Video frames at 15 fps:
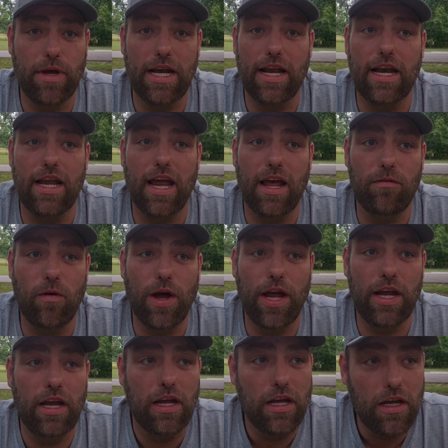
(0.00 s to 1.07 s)
made any
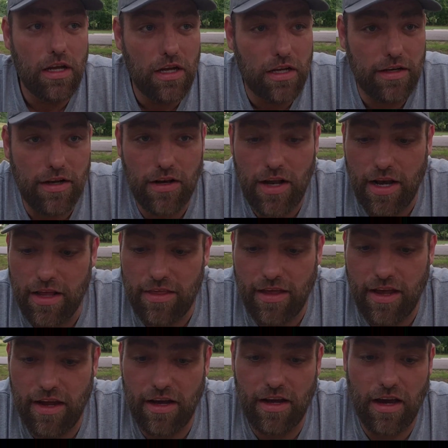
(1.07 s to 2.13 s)
headway, done
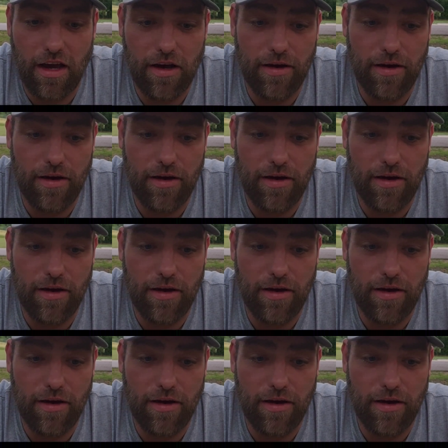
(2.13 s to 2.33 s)
anything.